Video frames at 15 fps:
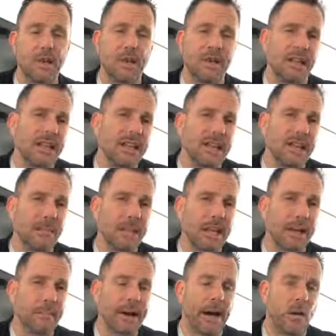but you need to
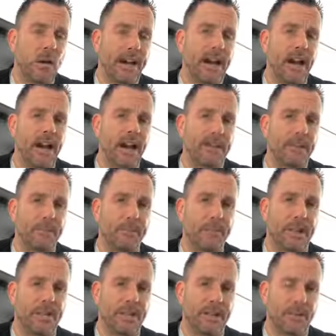be about God's
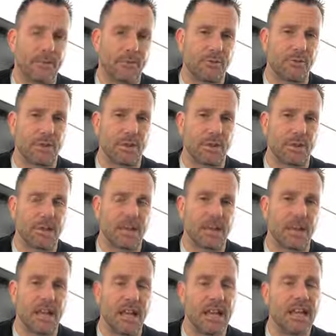business
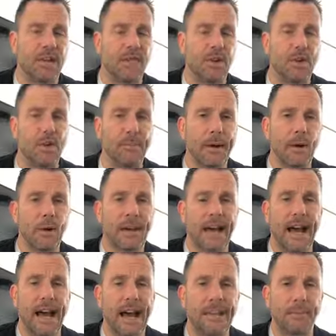first. If you're
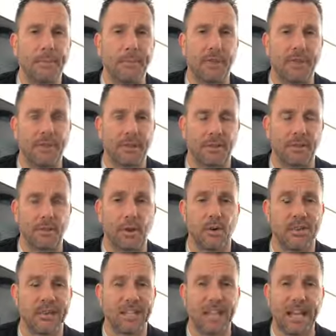about God's business
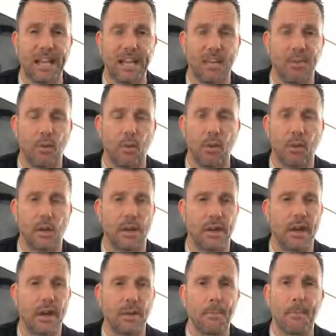first, getting into the
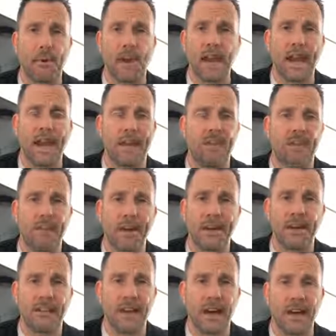Word, praying,
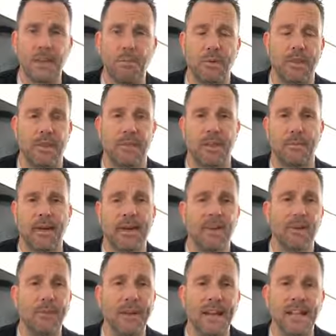spending time with Him,
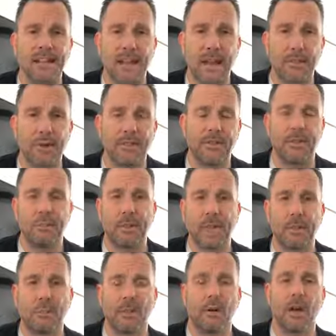spending time with His
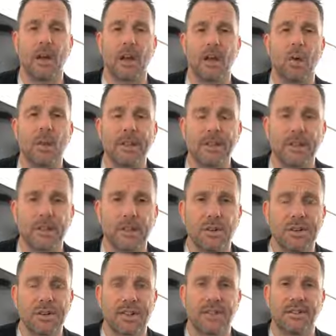people, going to
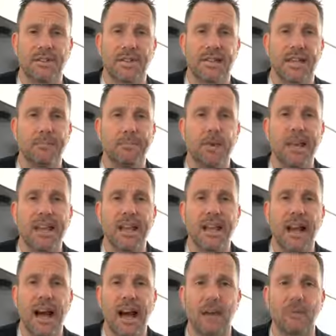church on Sunday,
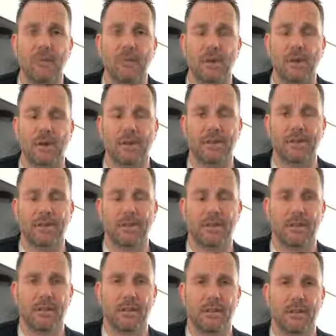putting God
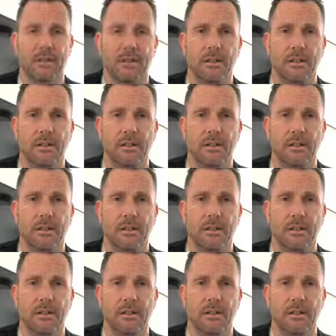first,